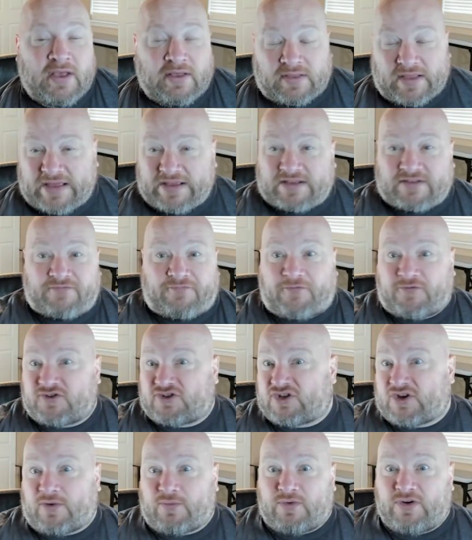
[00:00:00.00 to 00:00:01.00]
like, for
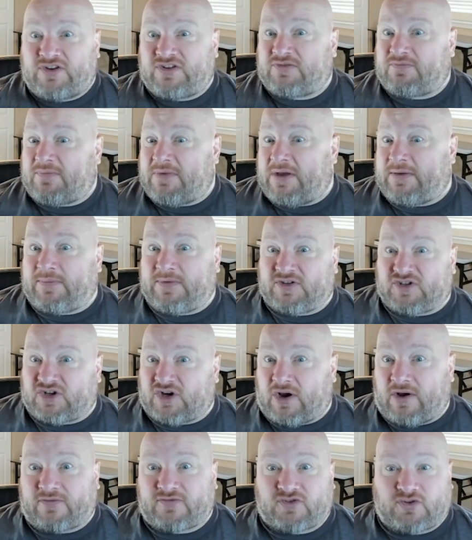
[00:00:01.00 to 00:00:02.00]
some reason, maybe the
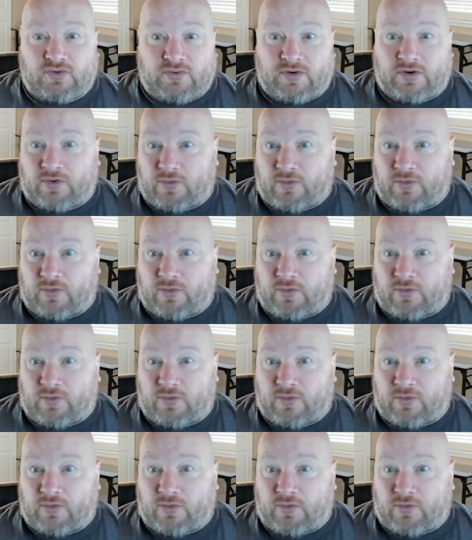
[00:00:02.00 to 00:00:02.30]
sheriff's doing